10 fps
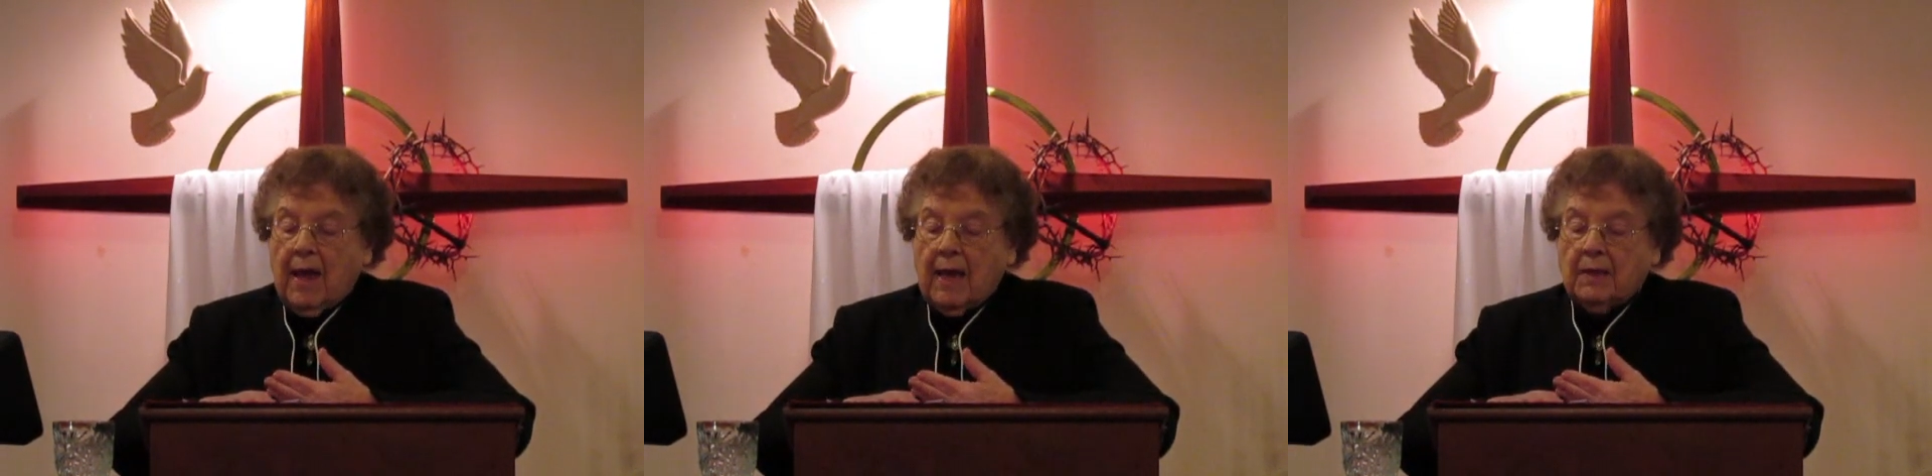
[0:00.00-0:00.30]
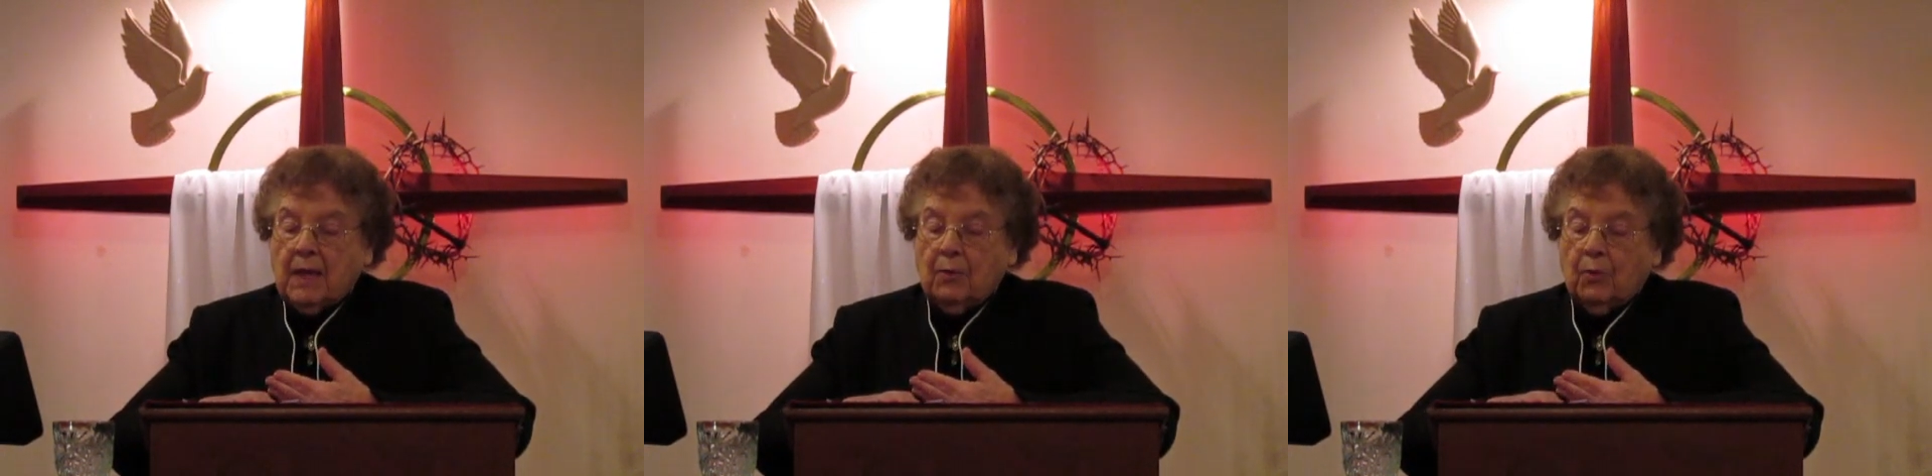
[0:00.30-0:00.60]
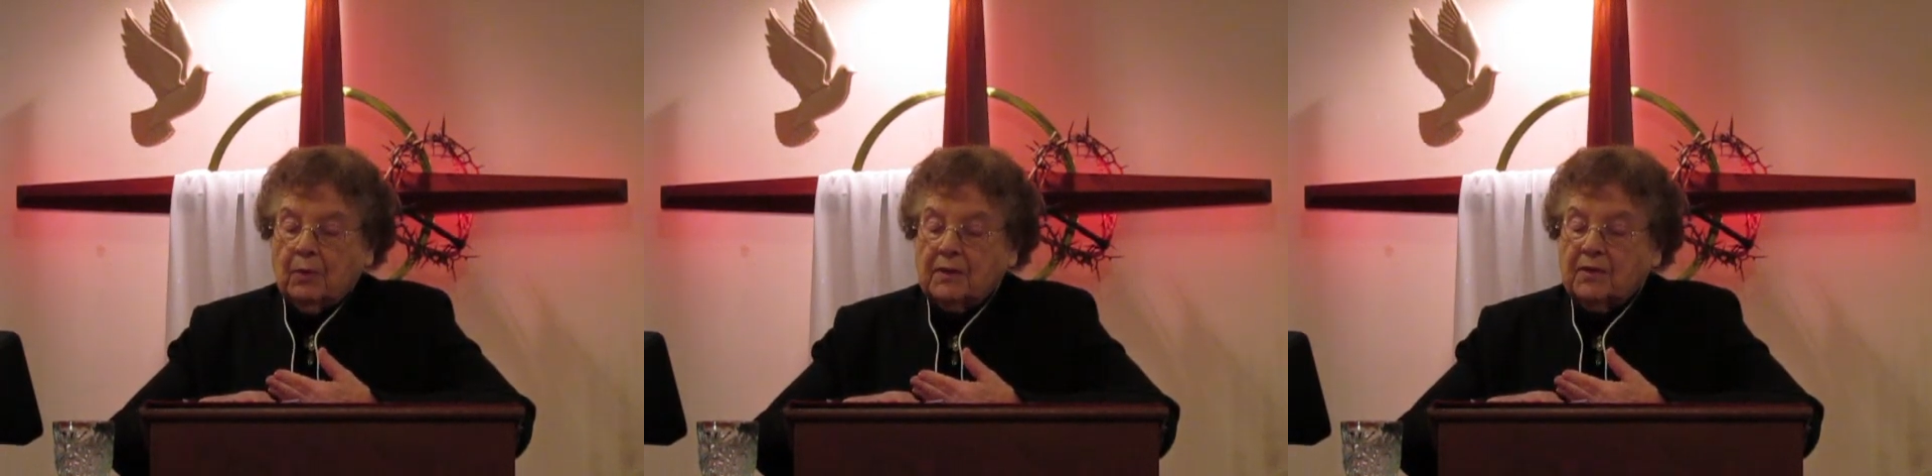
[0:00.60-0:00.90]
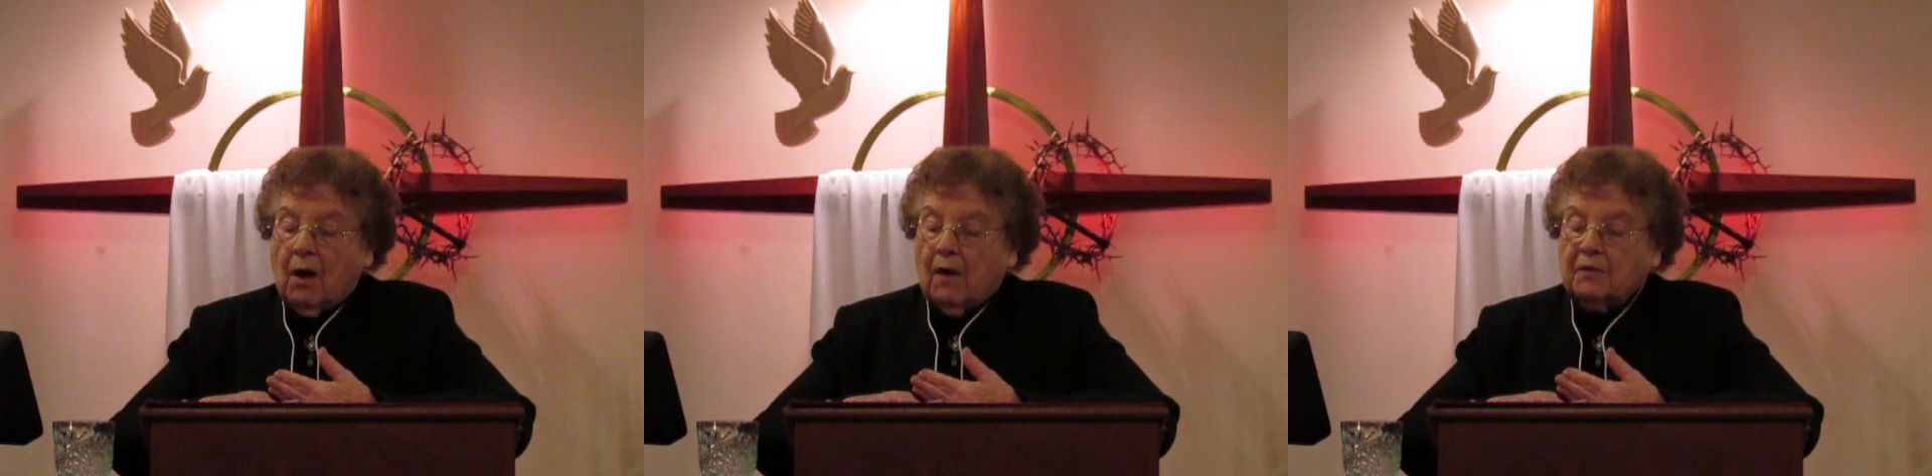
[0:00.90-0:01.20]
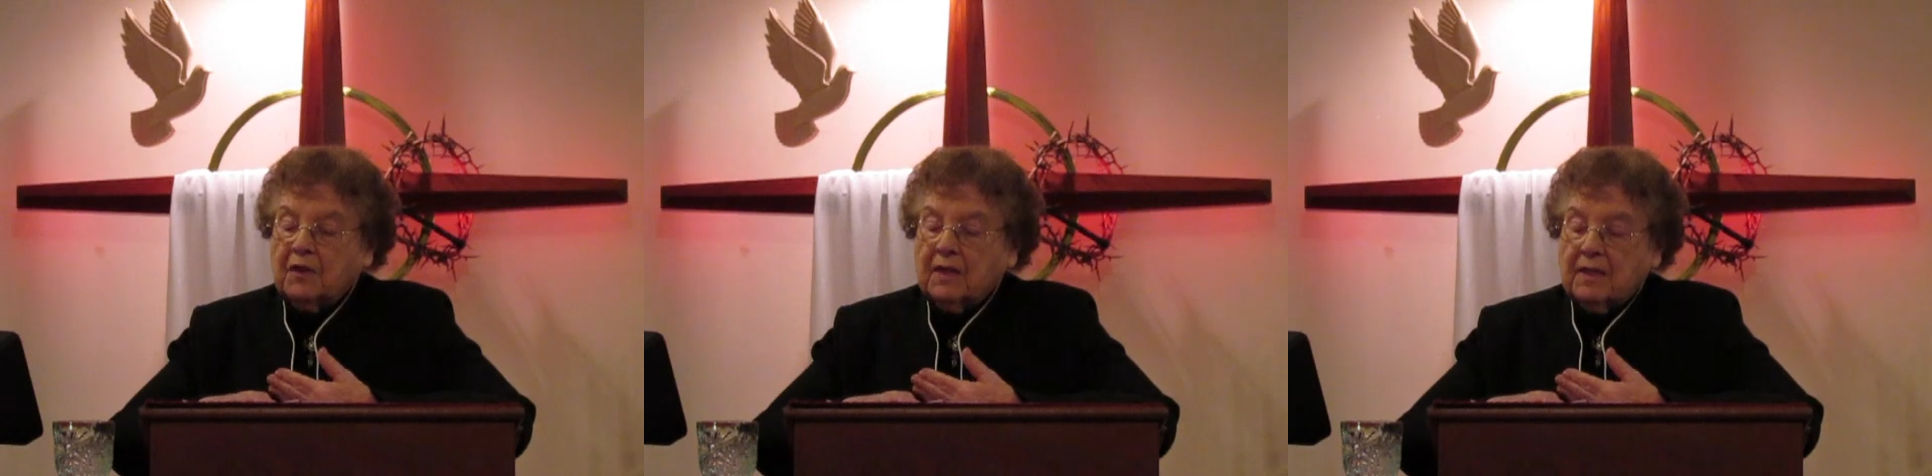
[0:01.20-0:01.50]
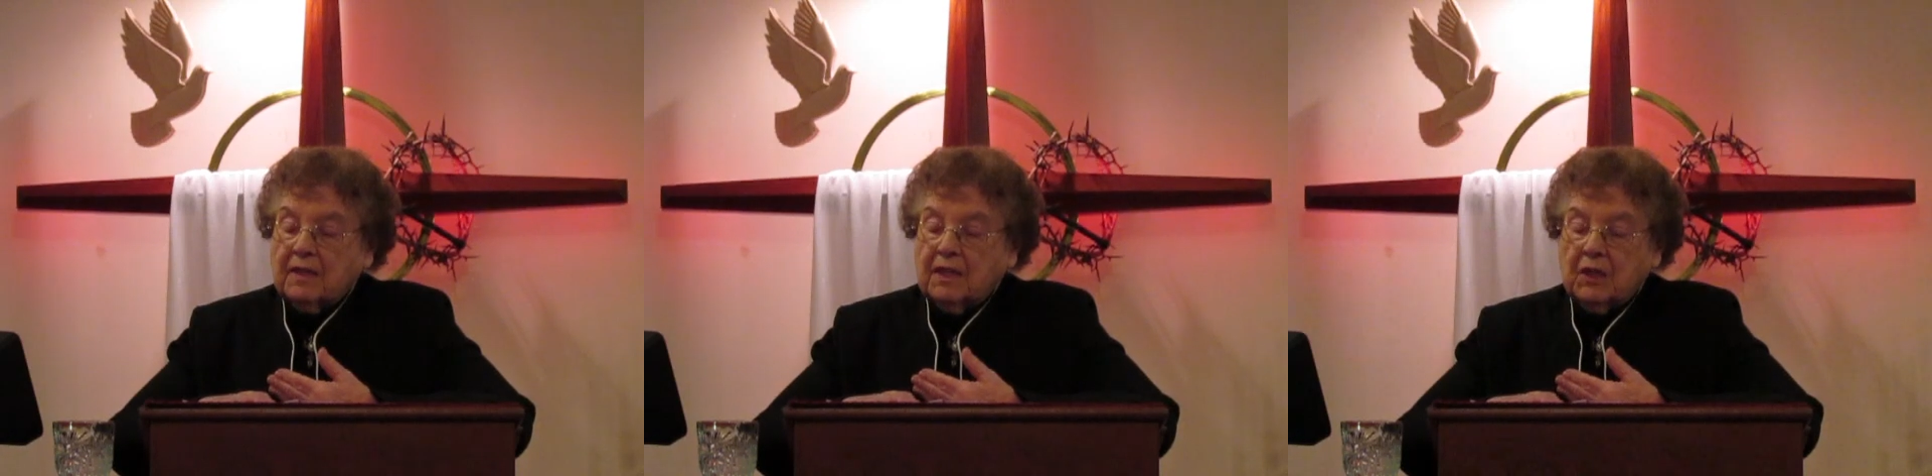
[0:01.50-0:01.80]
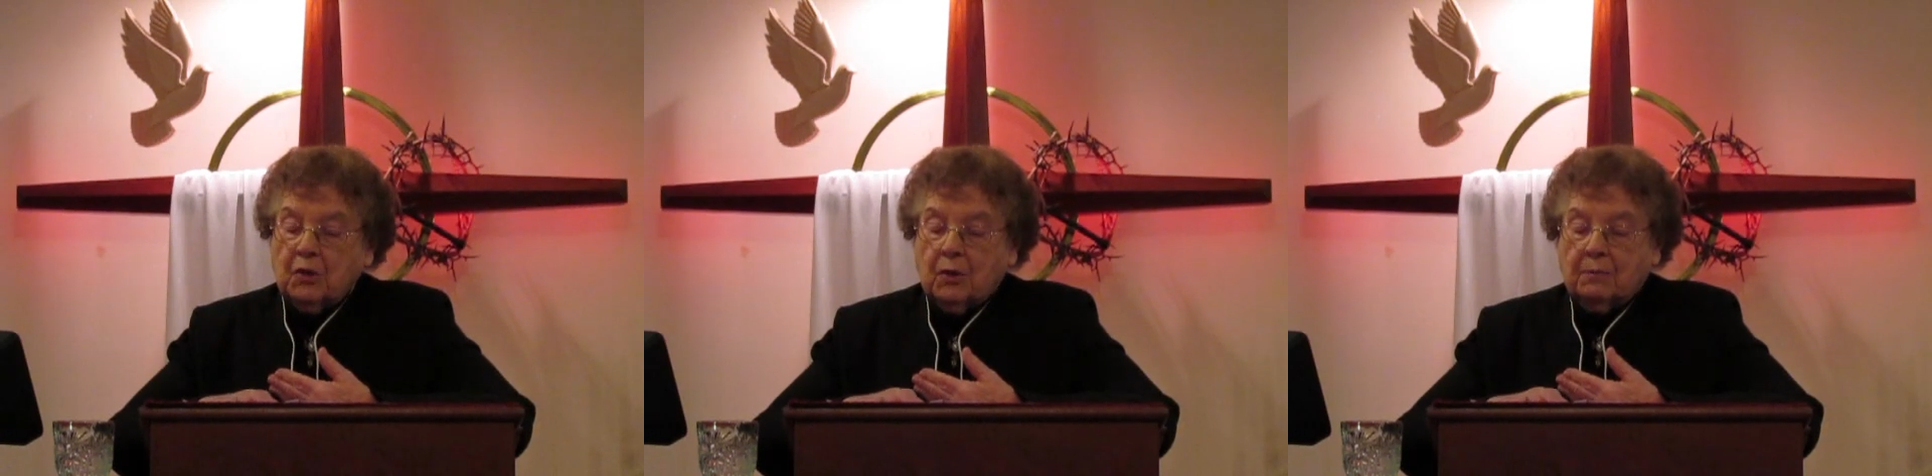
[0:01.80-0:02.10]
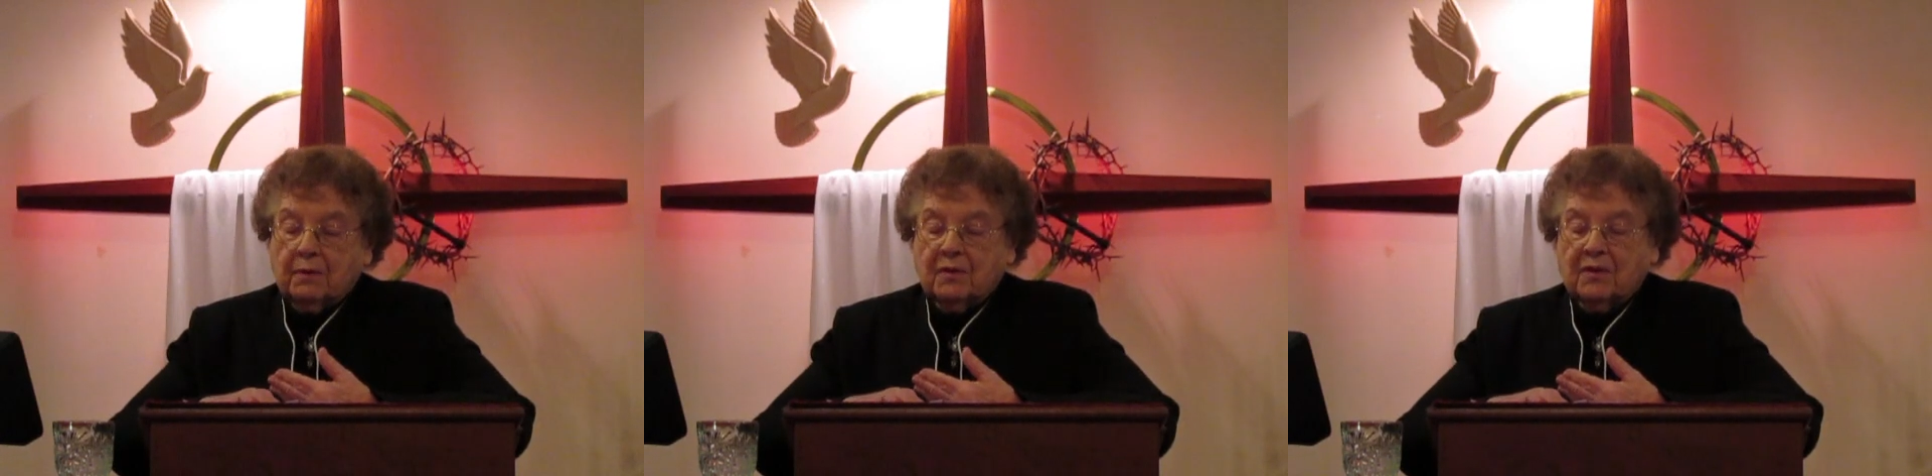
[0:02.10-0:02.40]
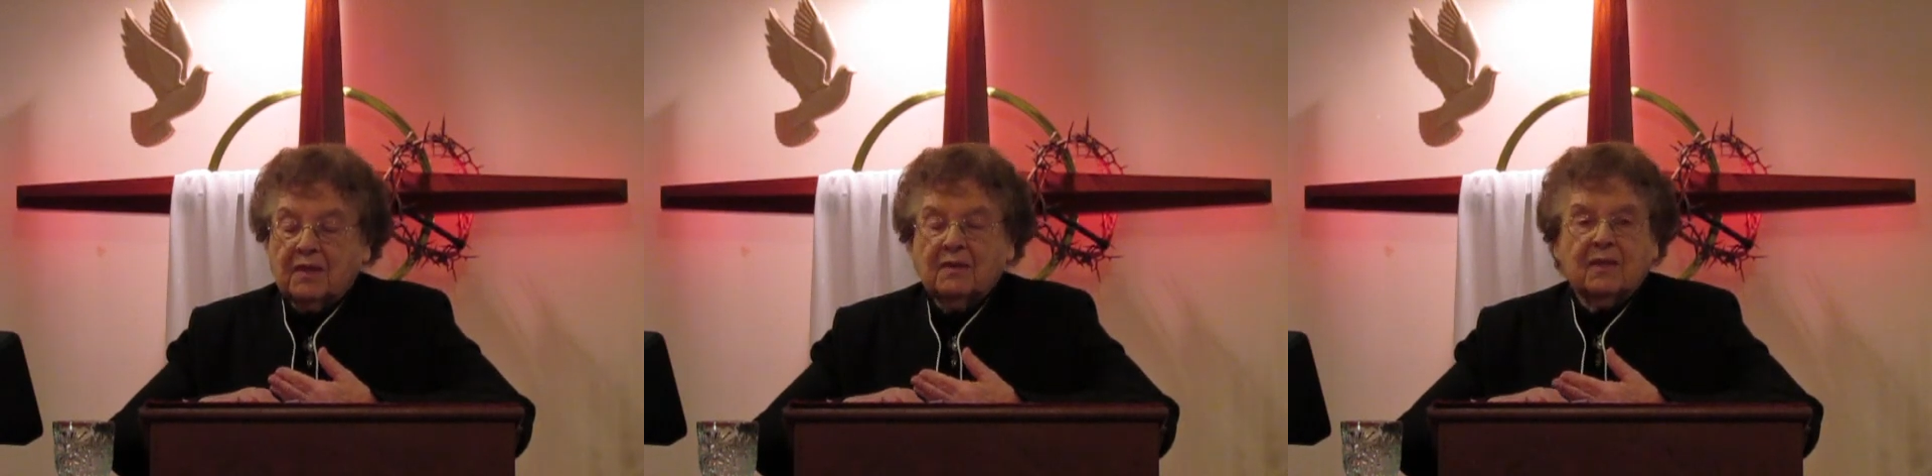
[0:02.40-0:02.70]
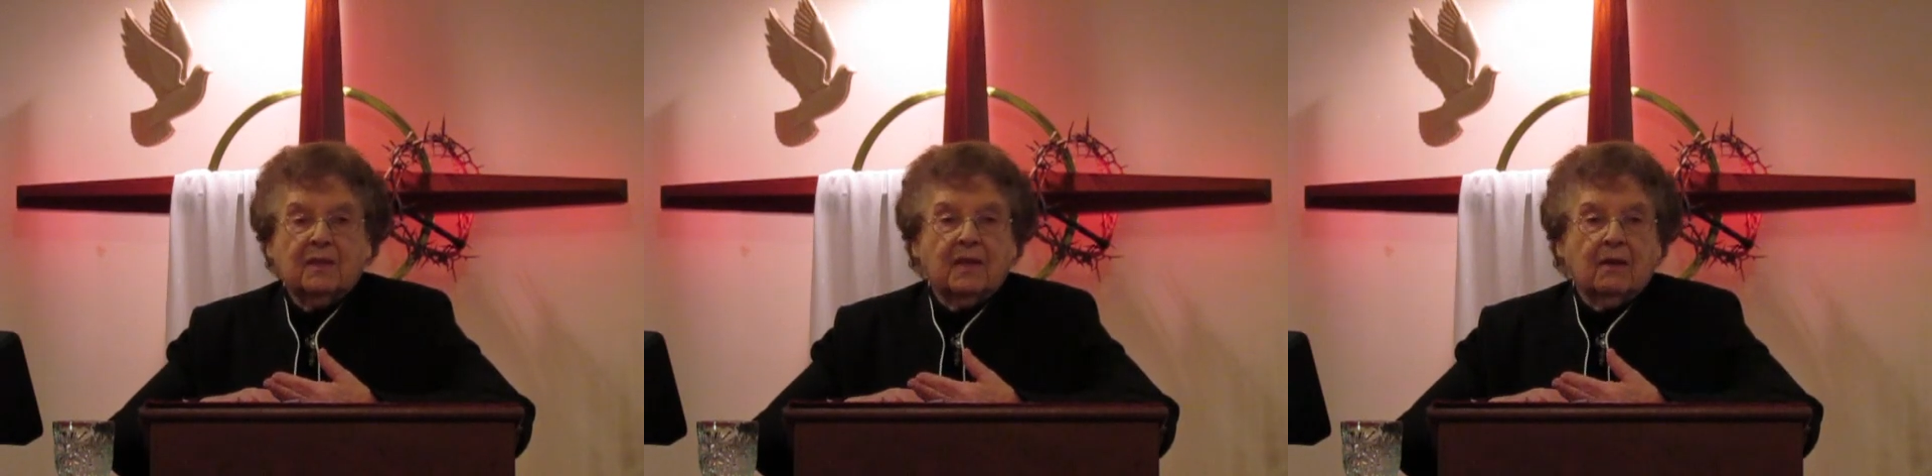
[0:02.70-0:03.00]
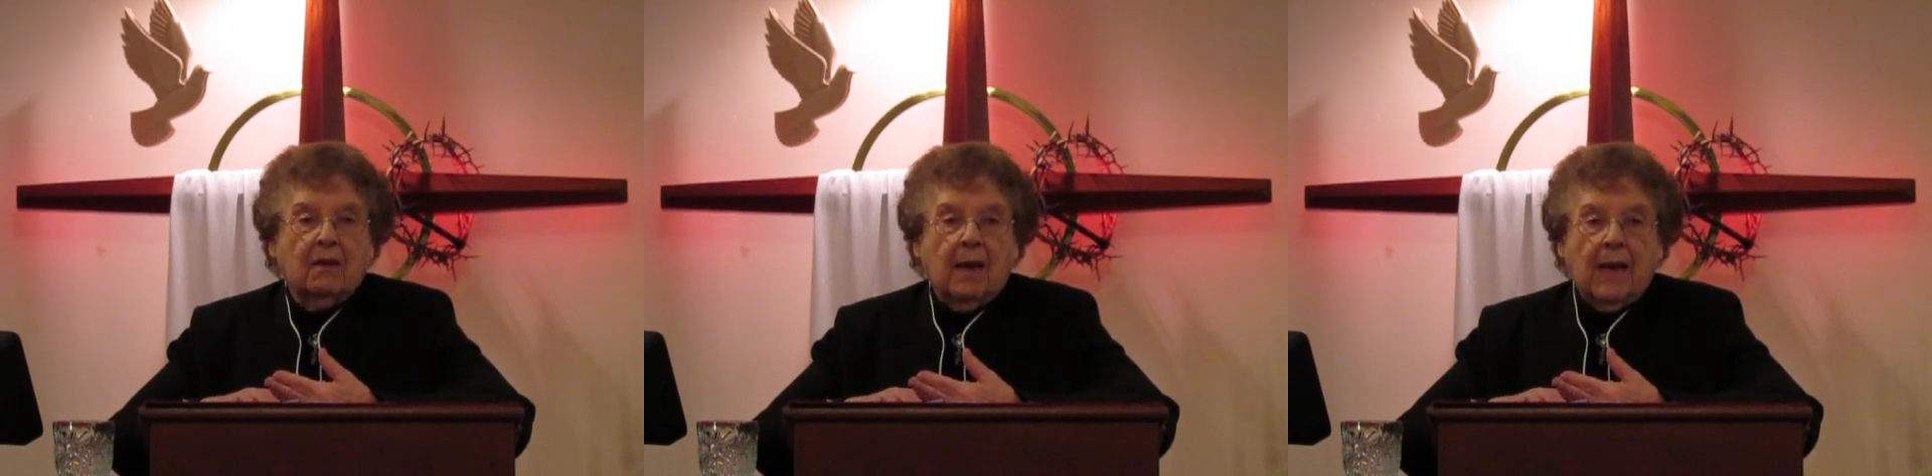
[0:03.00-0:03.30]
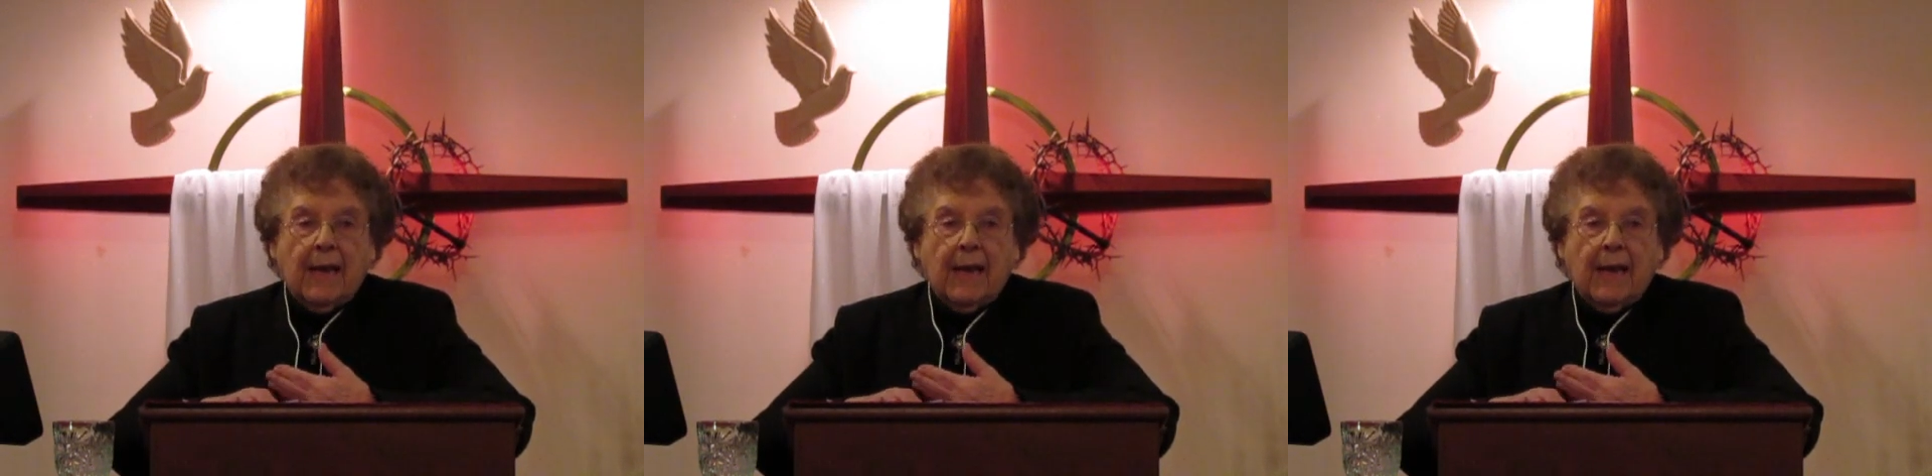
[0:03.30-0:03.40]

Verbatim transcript: and they were resolved to continue and persist in their